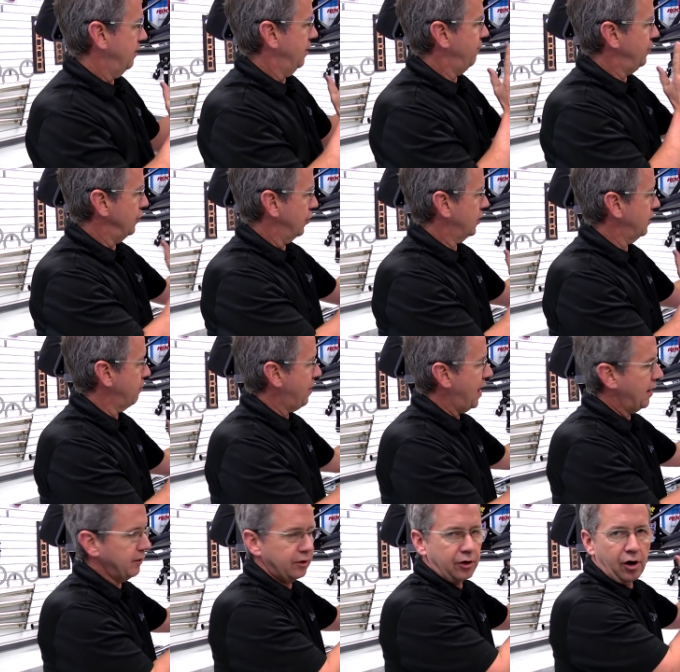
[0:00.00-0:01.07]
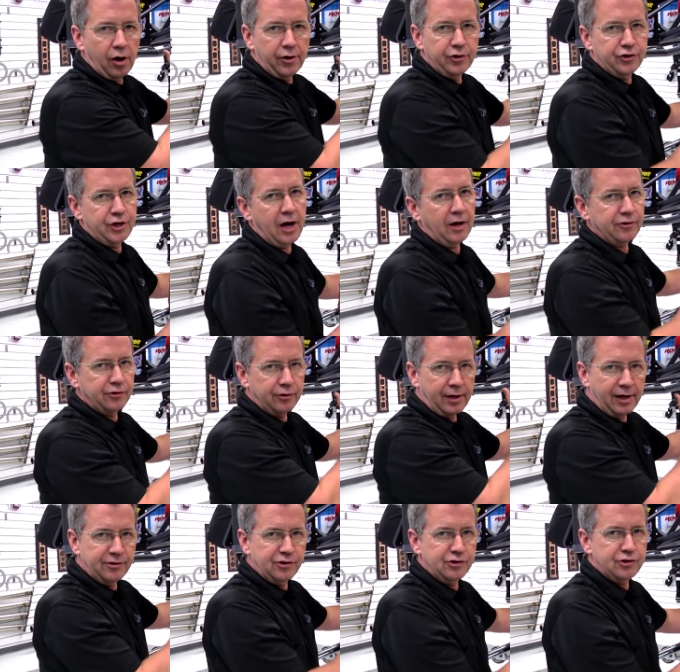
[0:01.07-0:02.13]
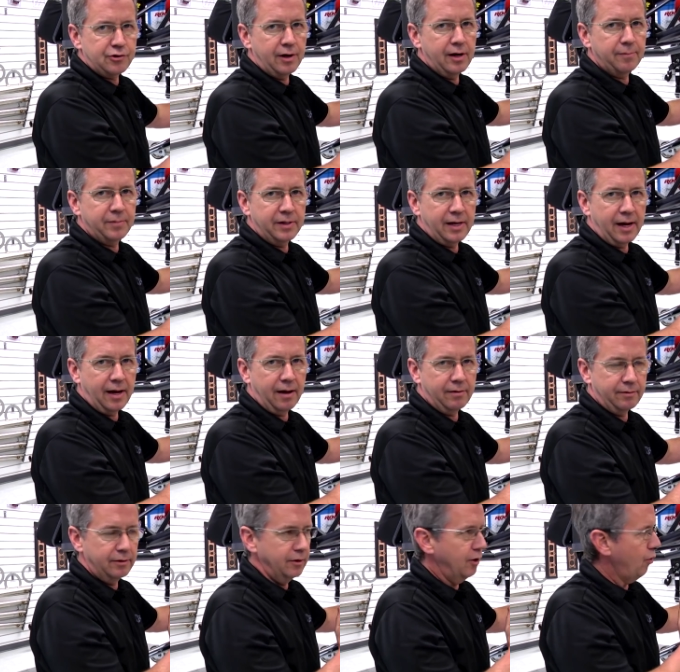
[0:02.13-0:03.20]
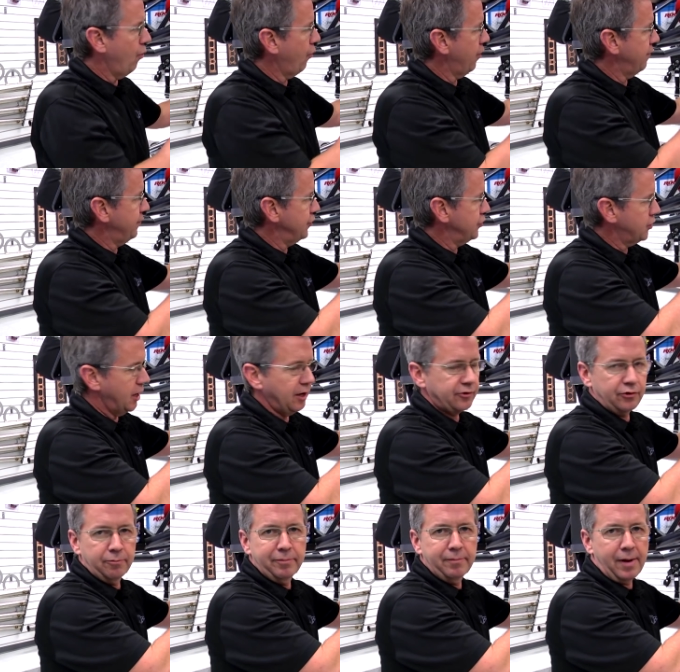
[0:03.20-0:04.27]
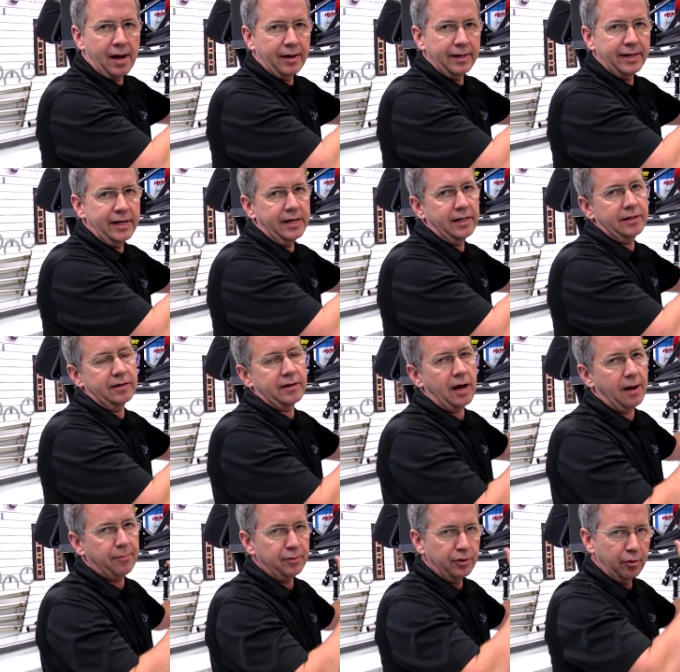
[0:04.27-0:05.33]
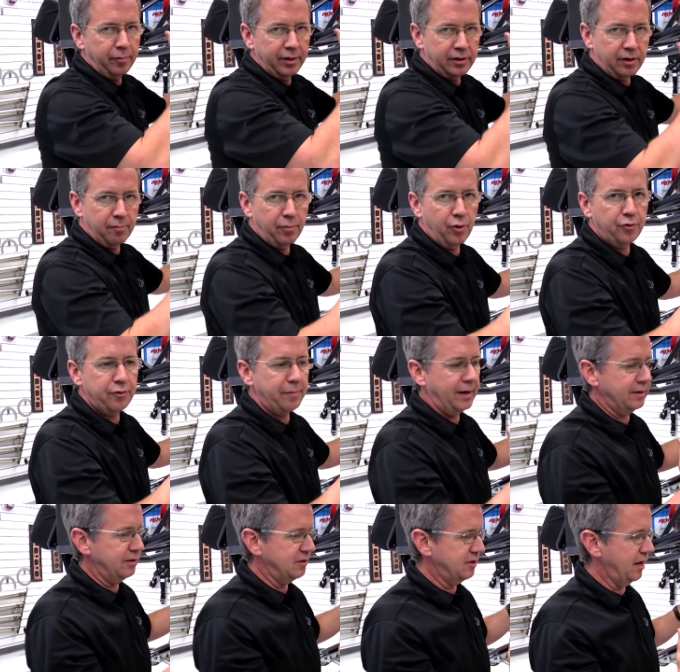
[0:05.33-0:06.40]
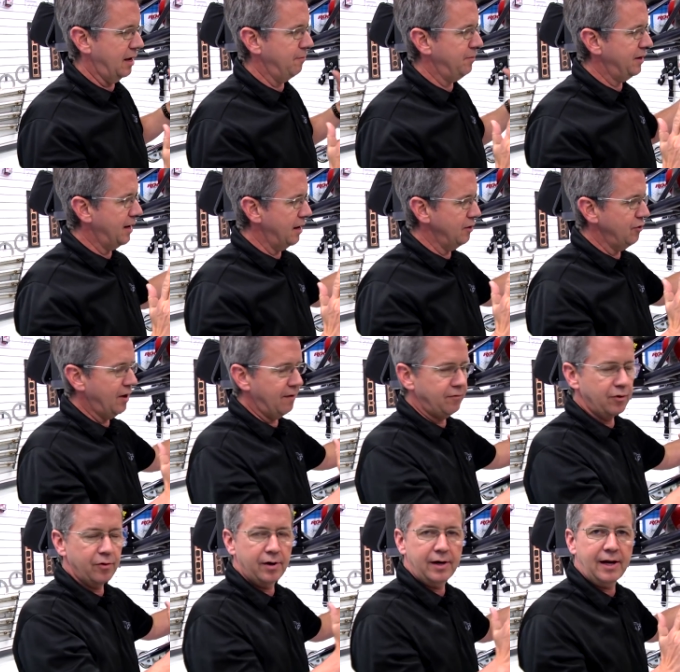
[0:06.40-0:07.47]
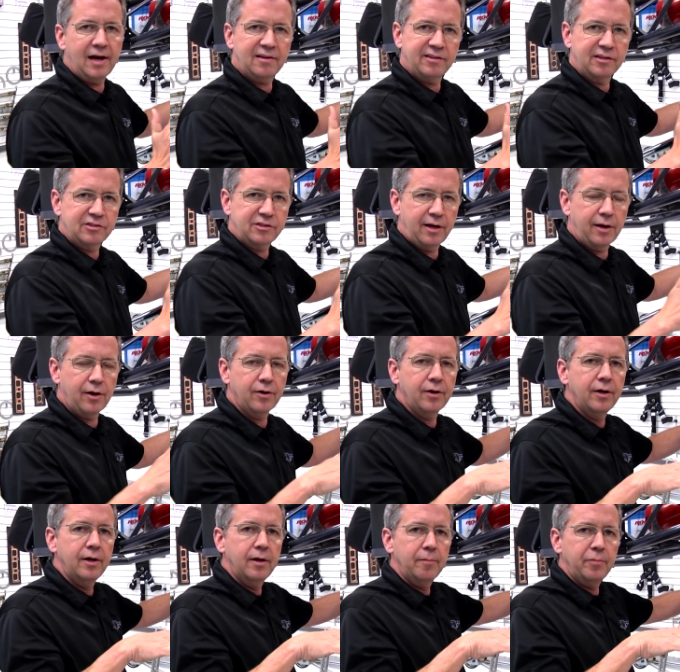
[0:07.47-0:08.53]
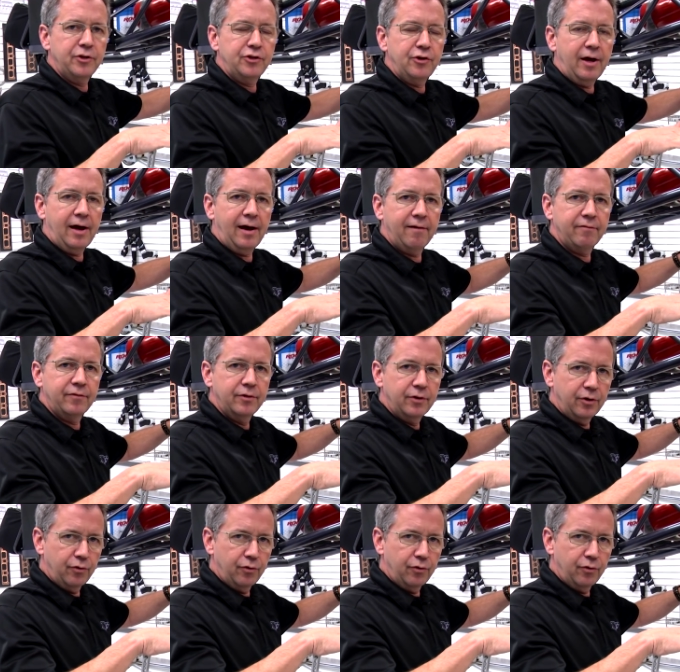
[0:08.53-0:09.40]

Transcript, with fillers: if you look at the back of the car, your shocks are nice and straight up and down, or if your shocks are mounted in at the top a little bit, they're both about the same, but now you have your rear end housing centered, but you have